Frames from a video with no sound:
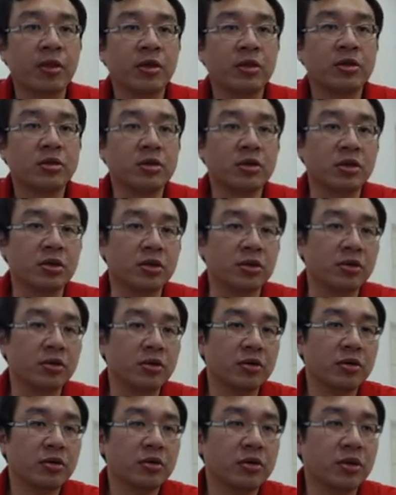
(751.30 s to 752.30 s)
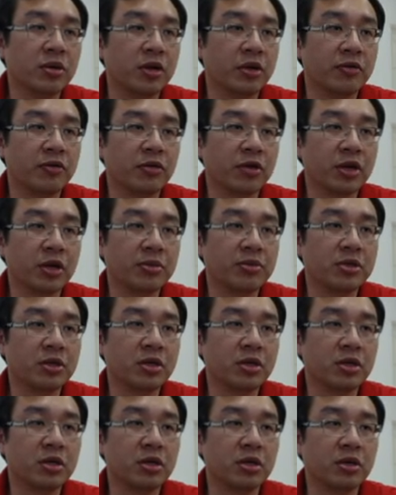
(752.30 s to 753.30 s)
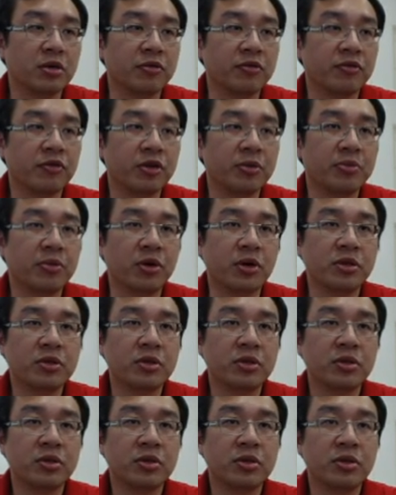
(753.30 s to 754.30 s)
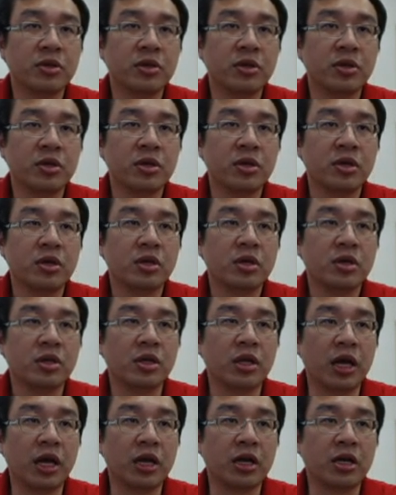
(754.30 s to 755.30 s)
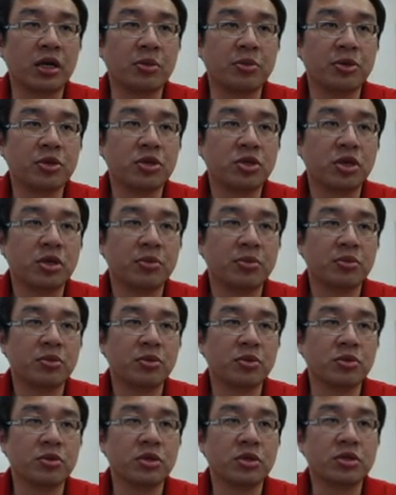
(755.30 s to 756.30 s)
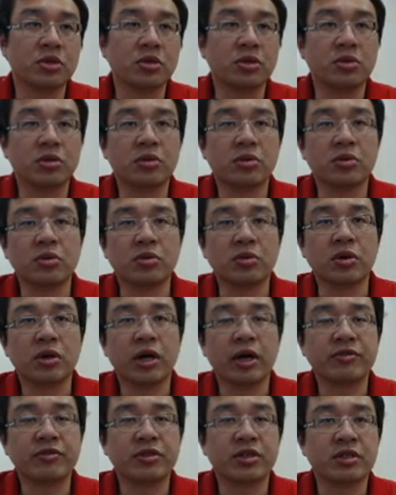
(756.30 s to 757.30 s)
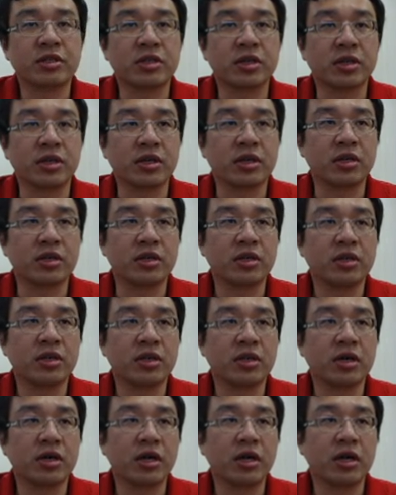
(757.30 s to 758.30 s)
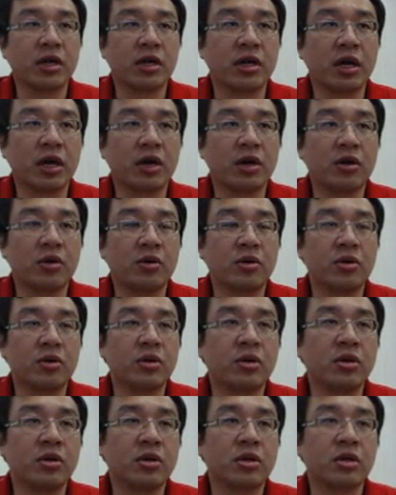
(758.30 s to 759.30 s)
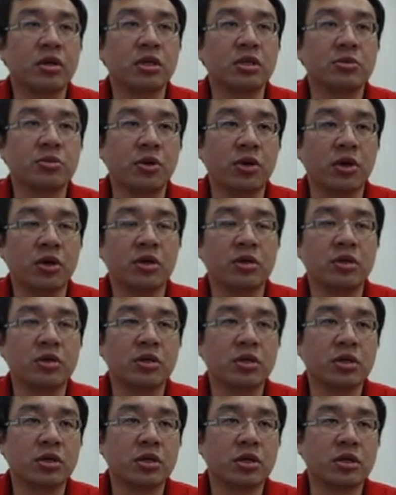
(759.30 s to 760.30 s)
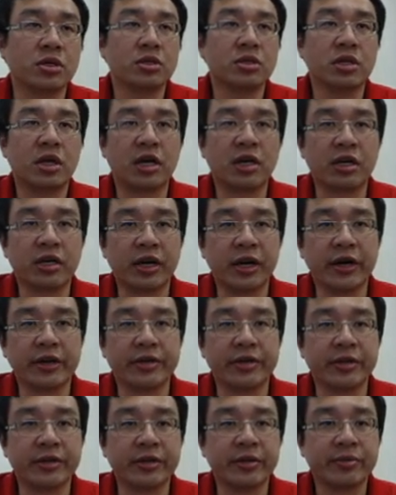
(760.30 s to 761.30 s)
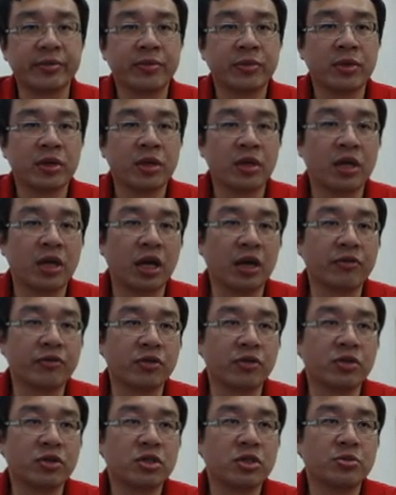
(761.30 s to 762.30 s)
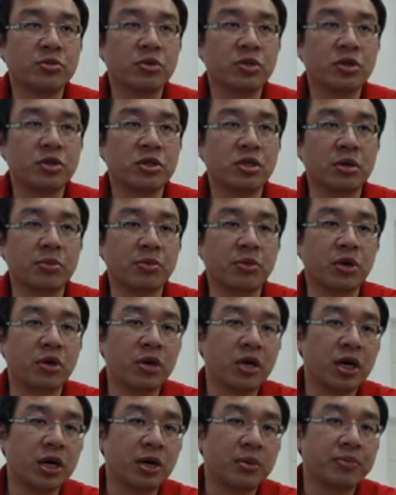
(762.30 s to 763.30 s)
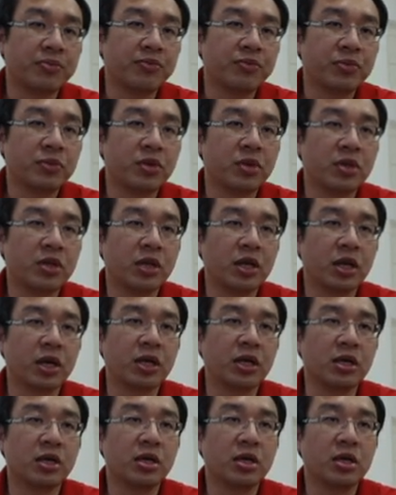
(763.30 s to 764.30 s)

so if you capture the free pawn, then the bishop will just go to f6 again, and now this pawn is unguarded, and we just push the pawn up. Then